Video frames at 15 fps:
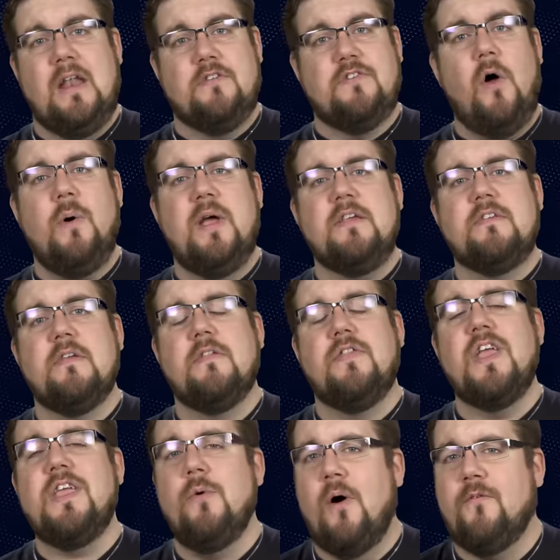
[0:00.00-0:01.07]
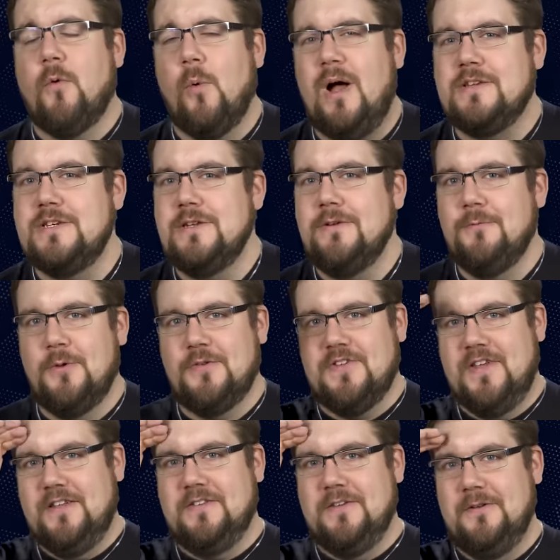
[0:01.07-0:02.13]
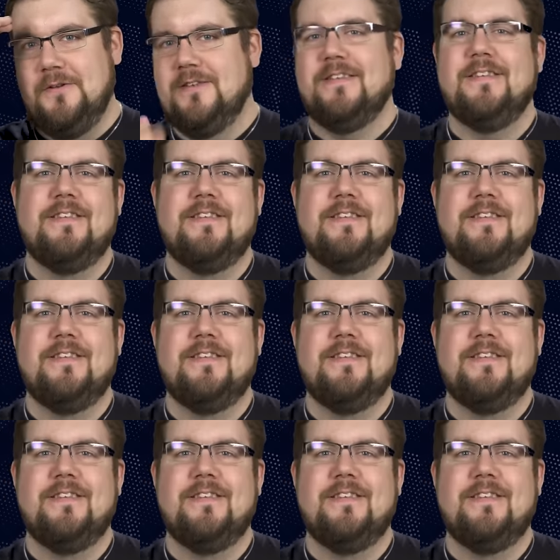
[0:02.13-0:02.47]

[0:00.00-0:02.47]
And as always, thank you all for watching. We'll see you soon.